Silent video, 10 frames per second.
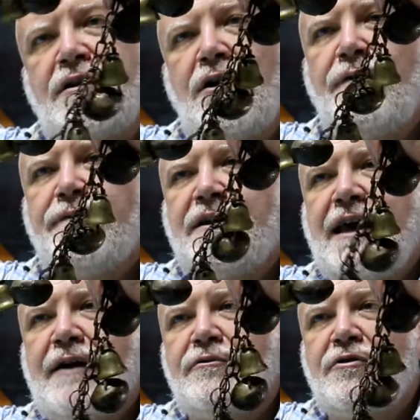often
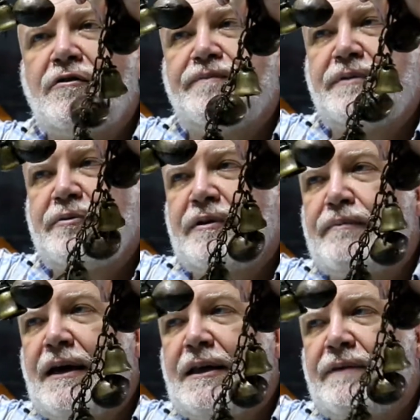count off between
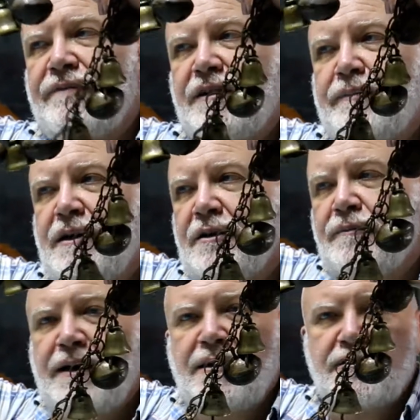male and female
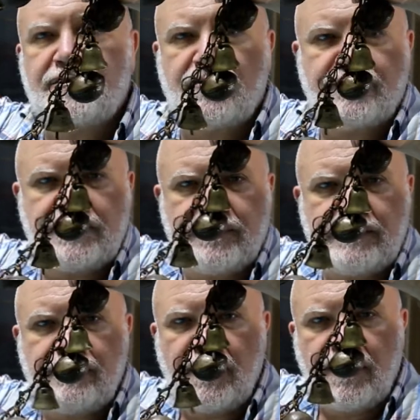bells, or
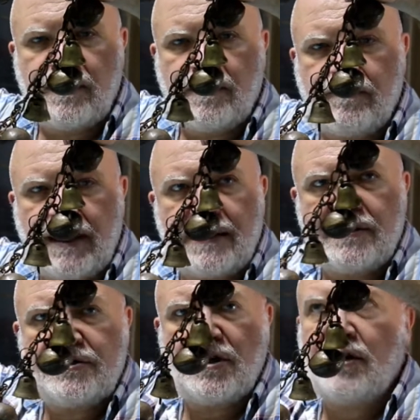between male and
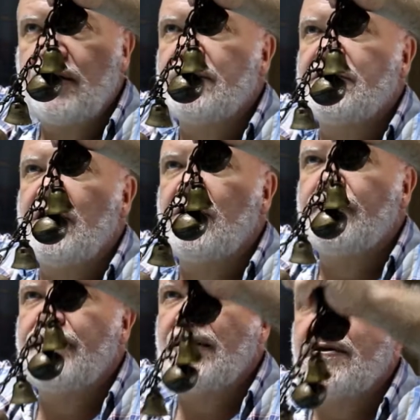child
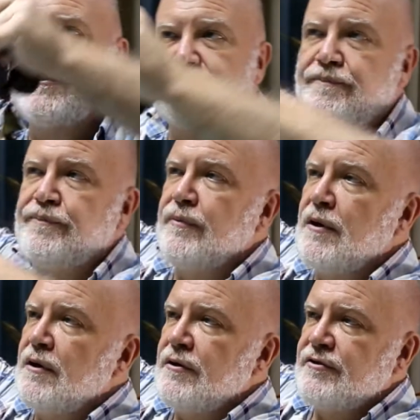bells.
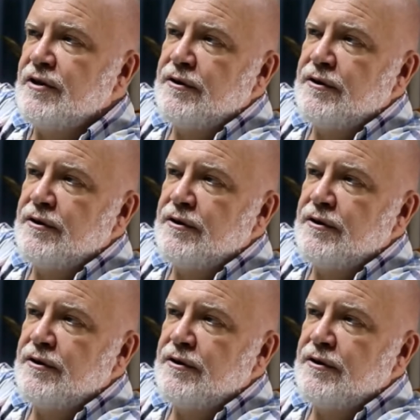So